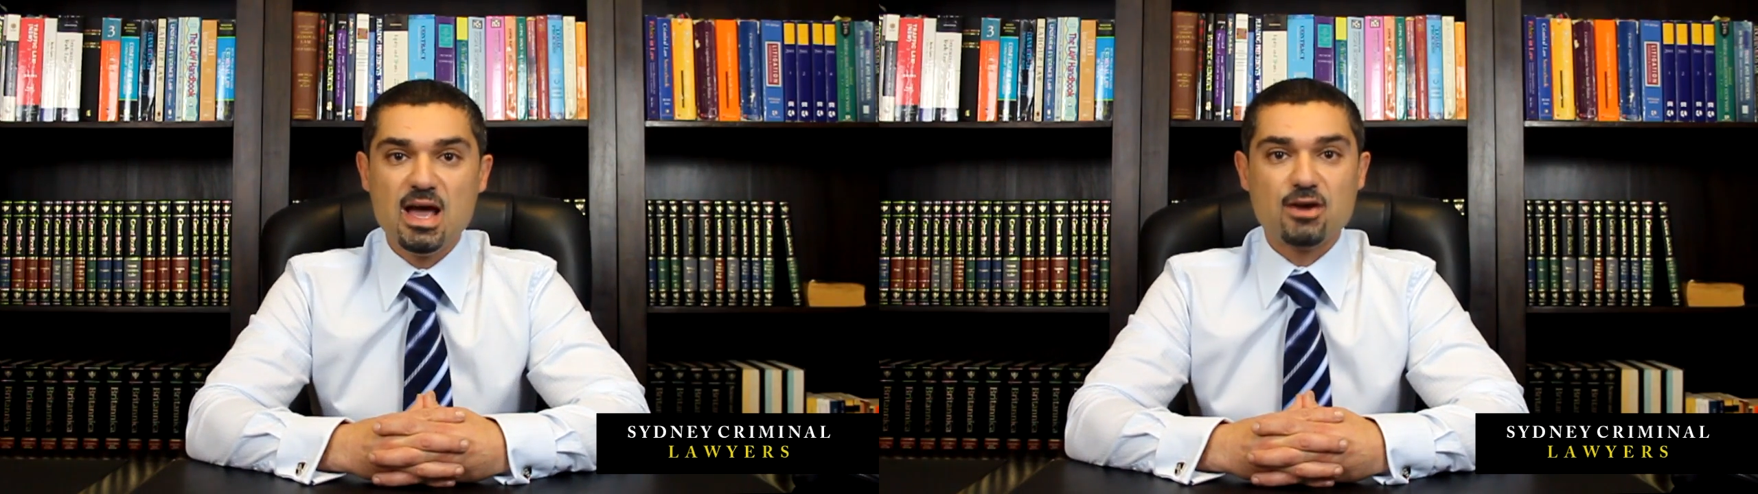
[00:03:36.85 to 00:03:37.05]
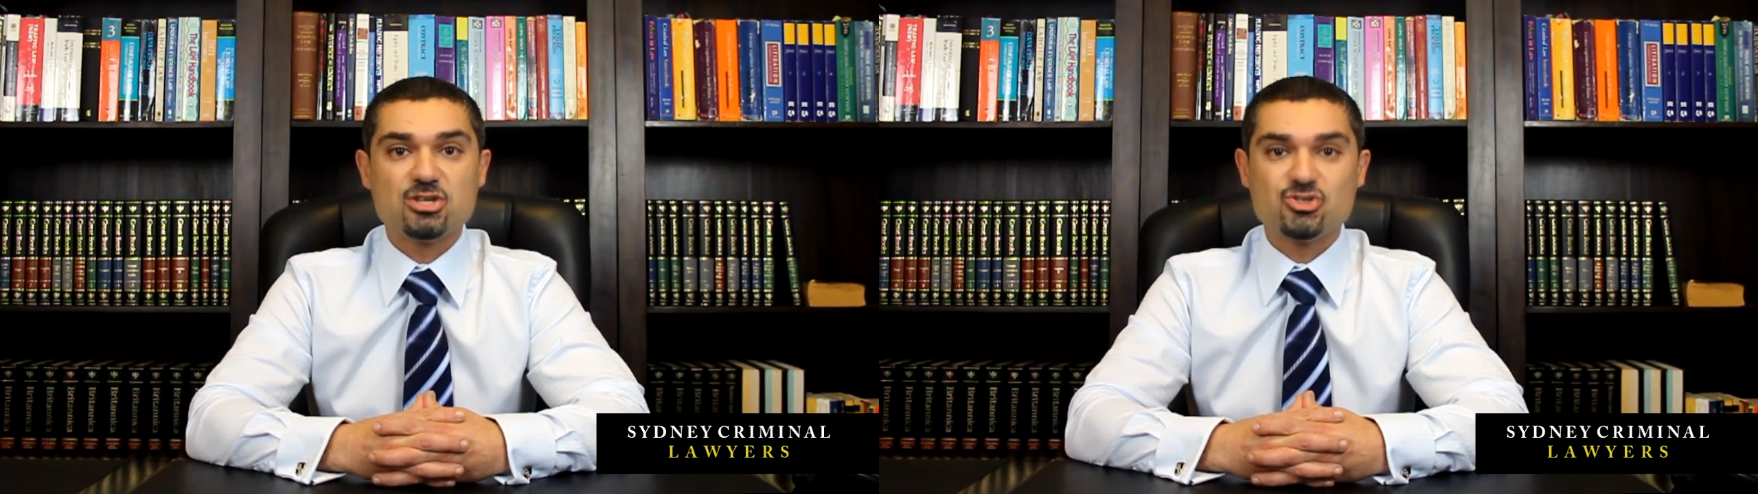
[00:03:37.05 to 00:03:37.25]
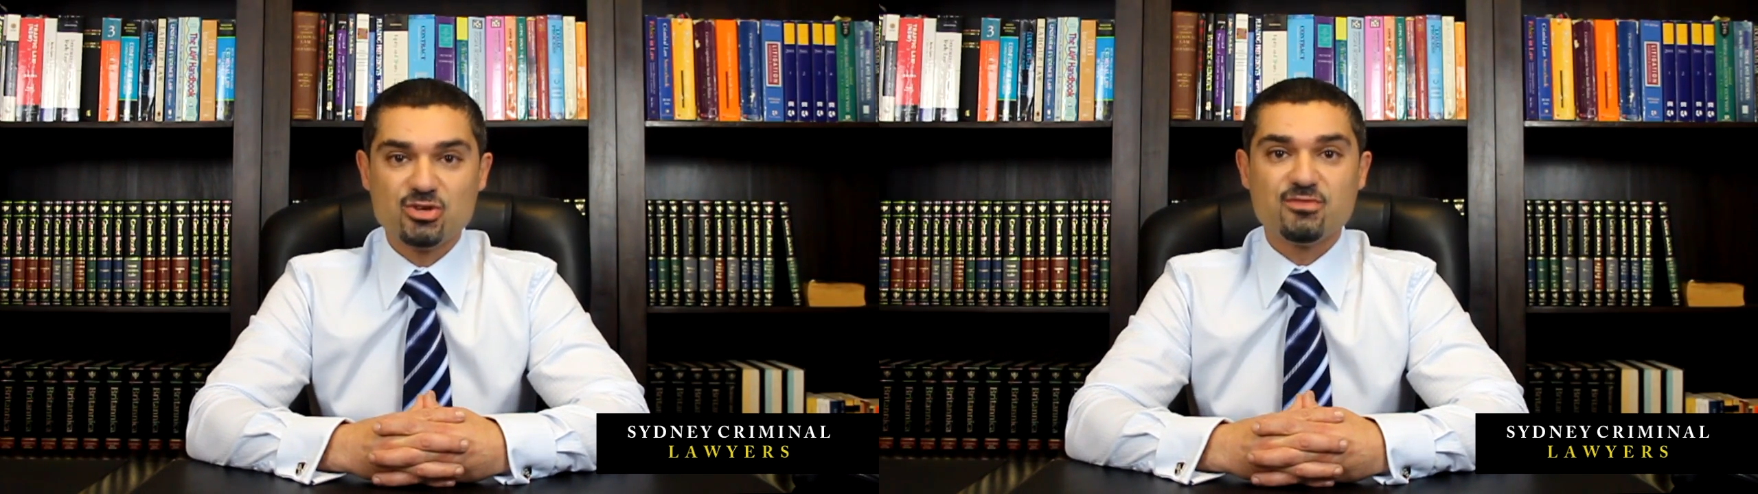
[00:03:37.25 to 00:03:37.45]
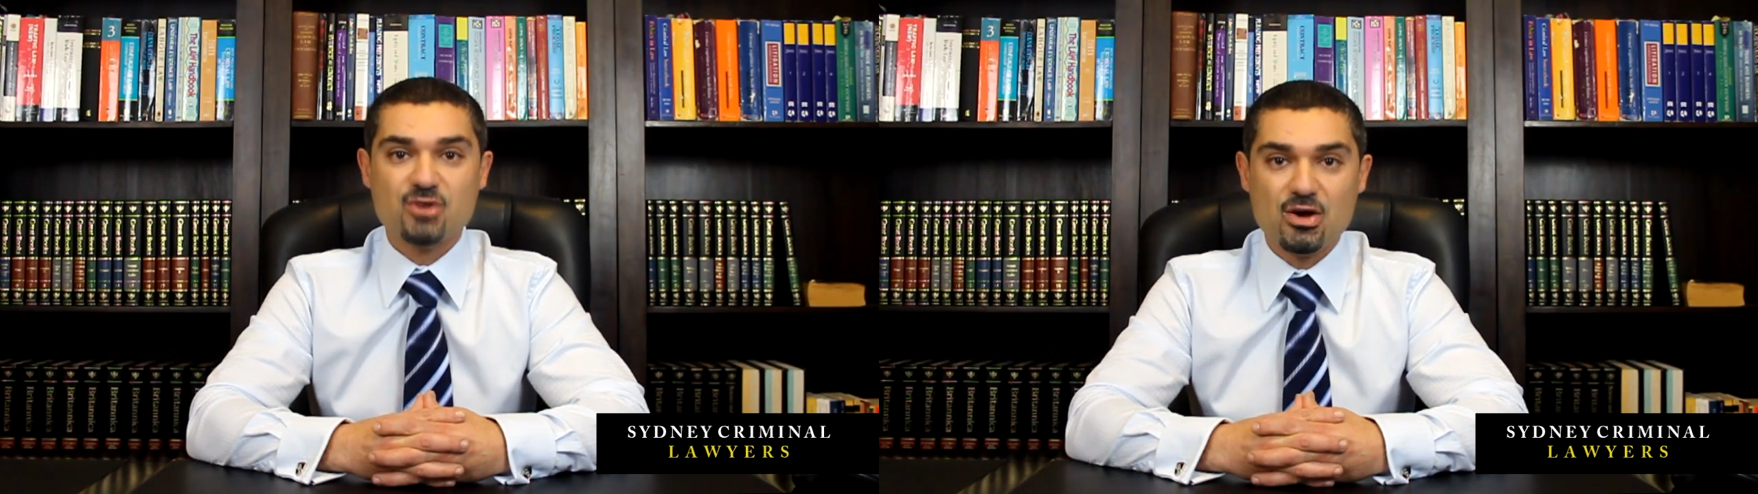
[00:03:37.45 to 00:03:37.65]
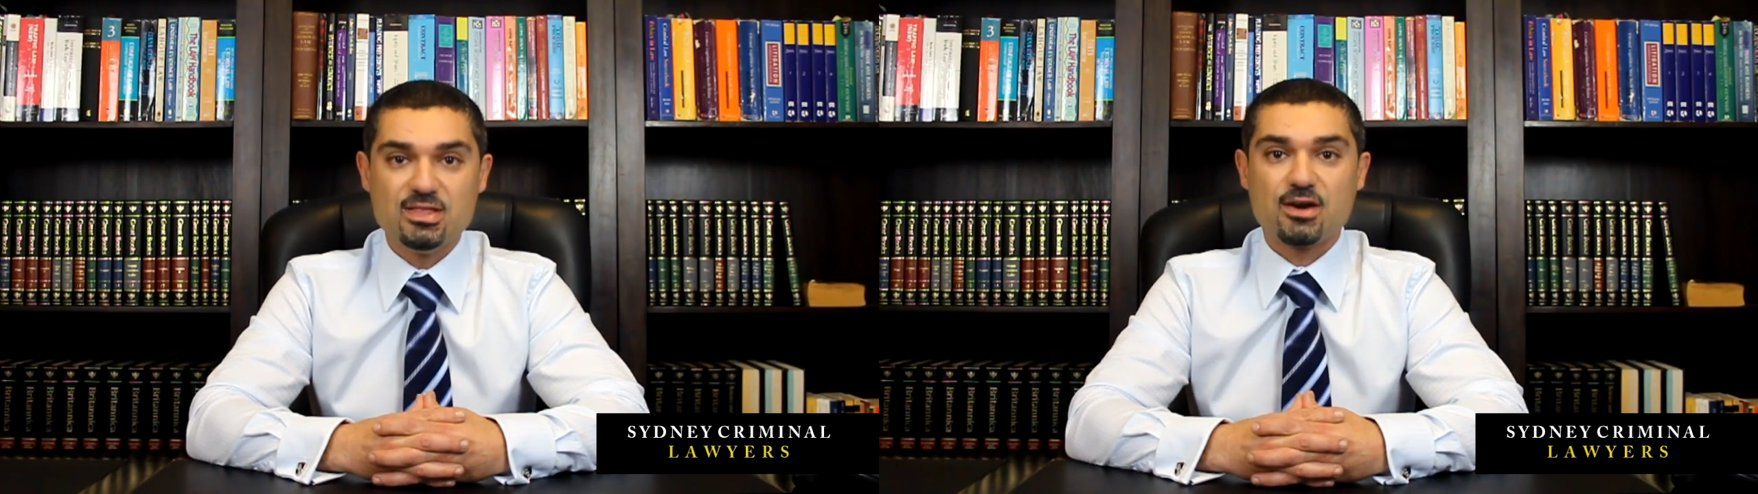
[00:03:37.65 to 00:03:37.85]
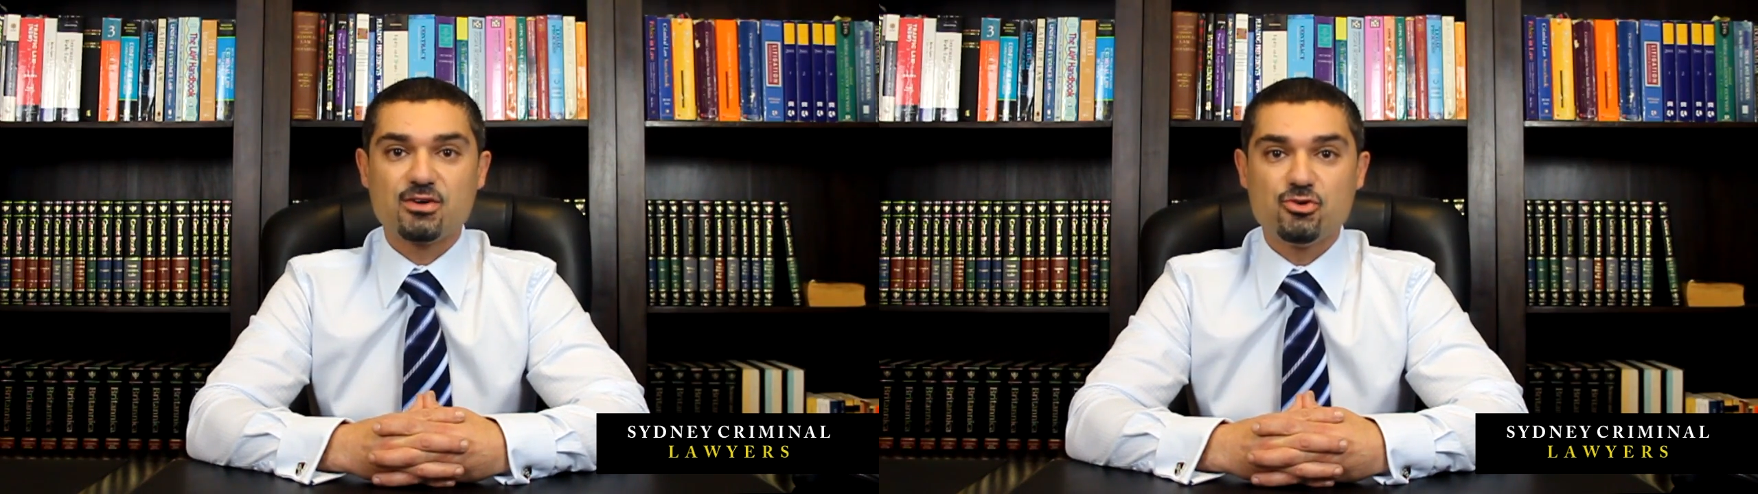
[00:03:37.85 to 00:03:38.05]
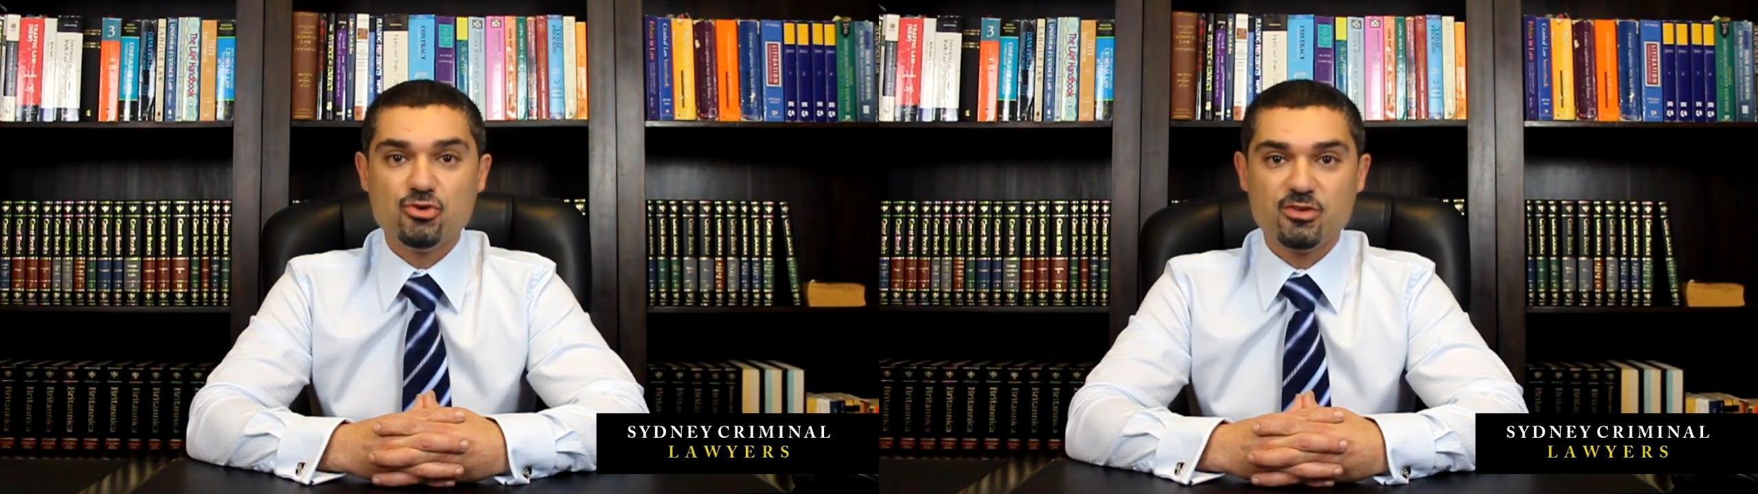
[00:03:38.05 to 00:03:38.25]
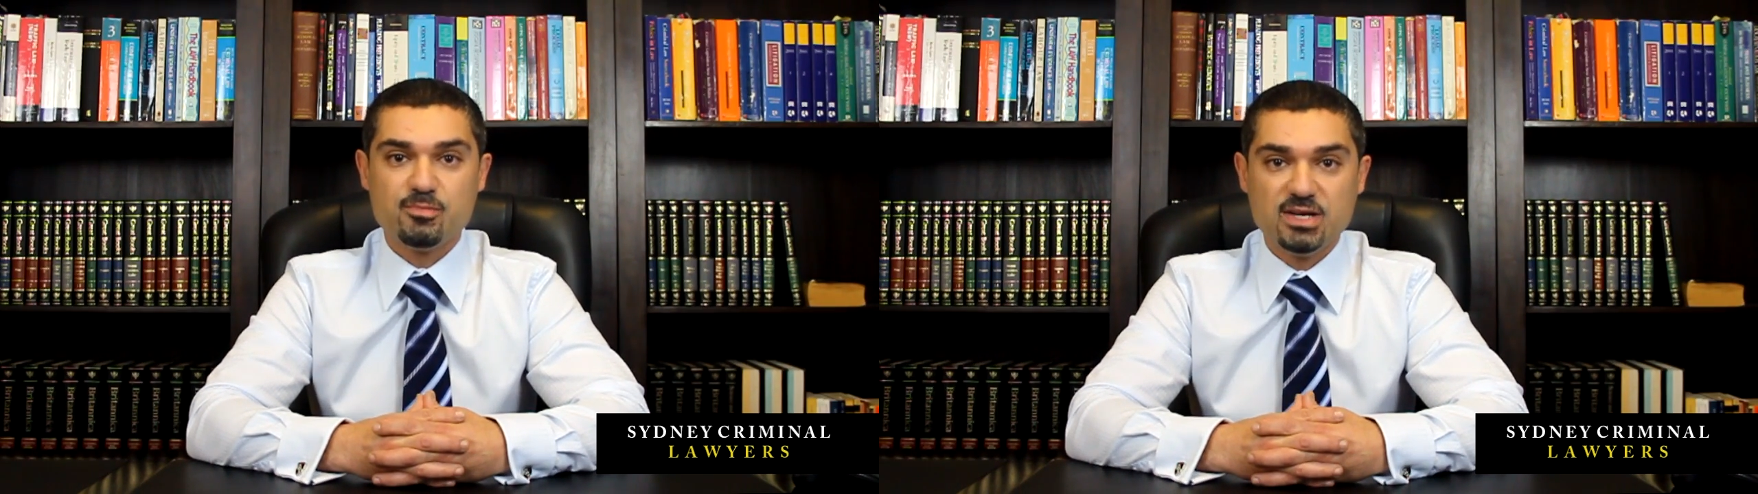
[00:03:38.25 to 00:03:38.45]
and I should have known that I
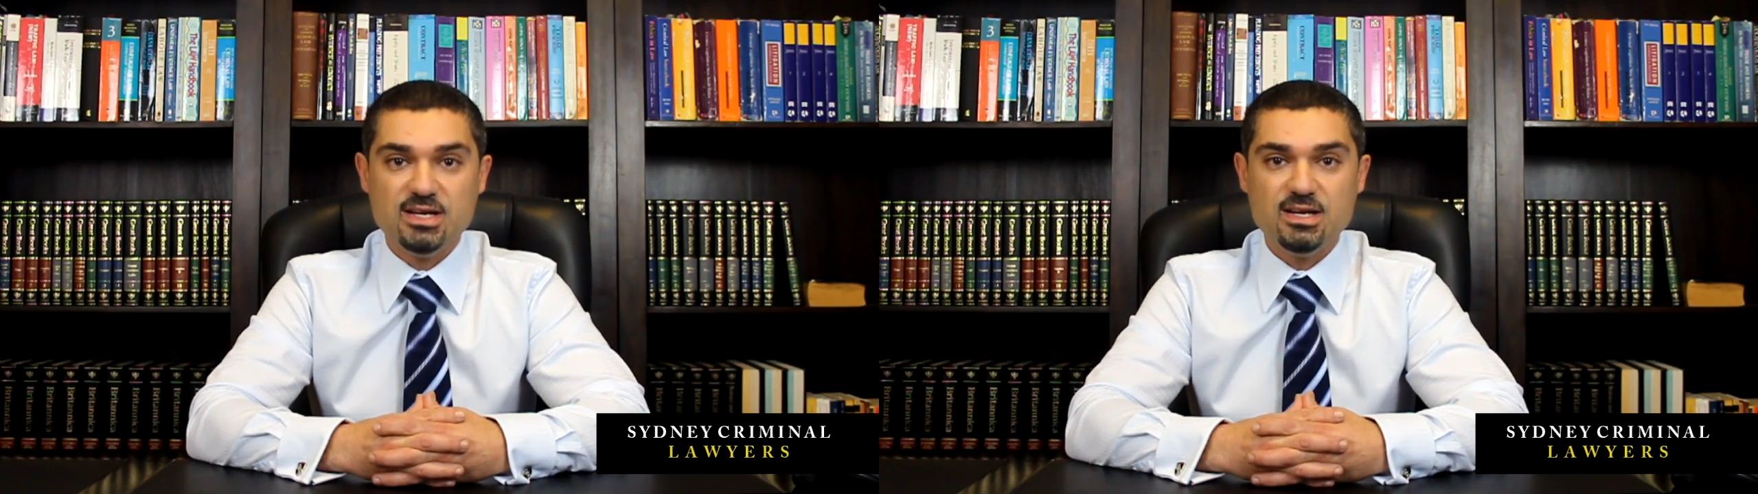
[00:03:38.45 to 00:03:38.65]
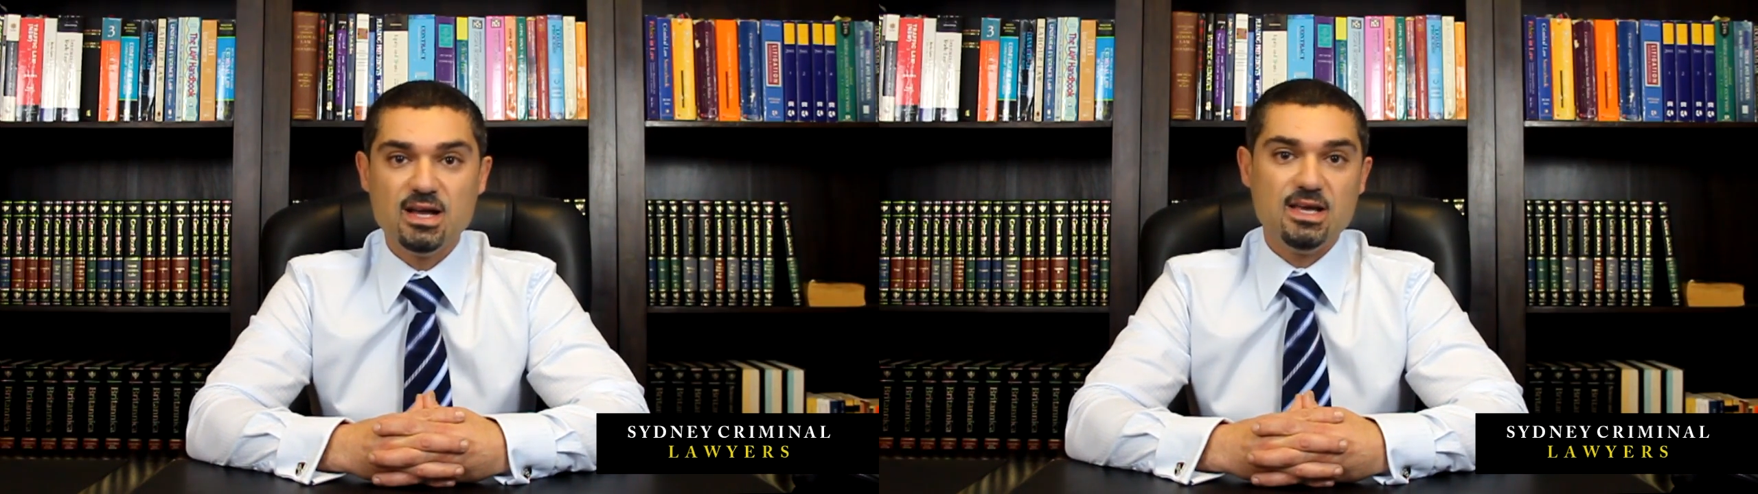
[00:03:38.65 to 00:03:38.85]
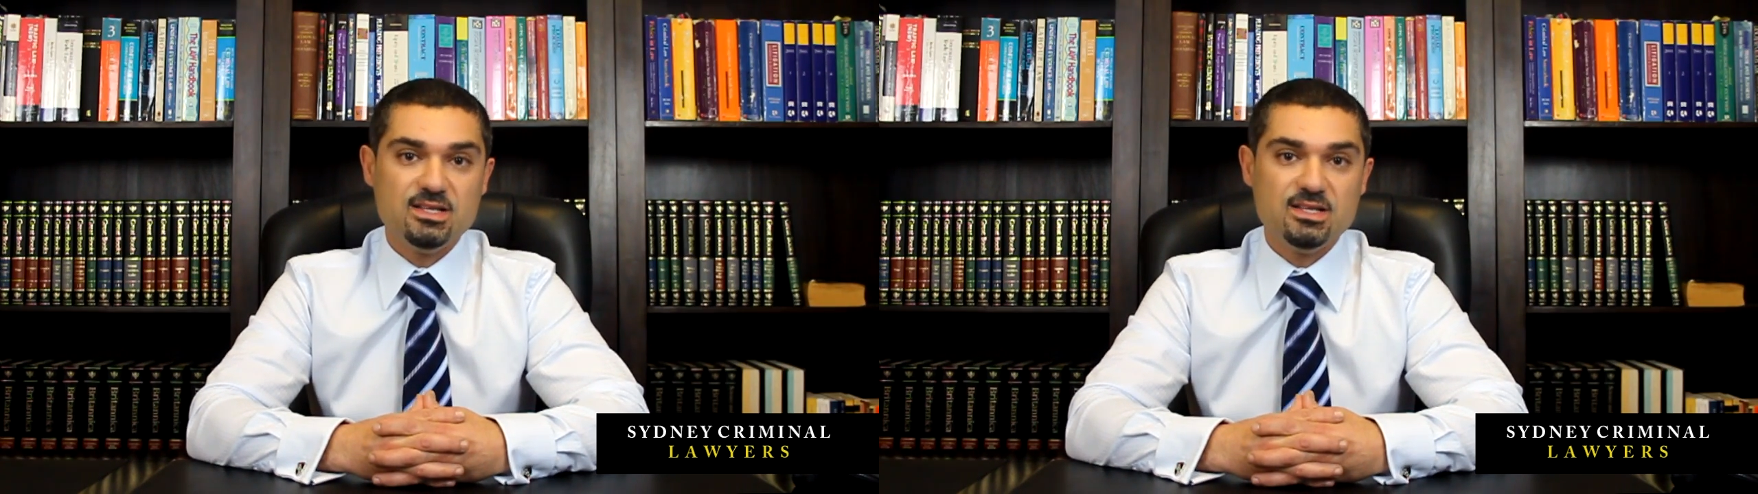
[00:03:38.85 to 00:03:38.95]
could have been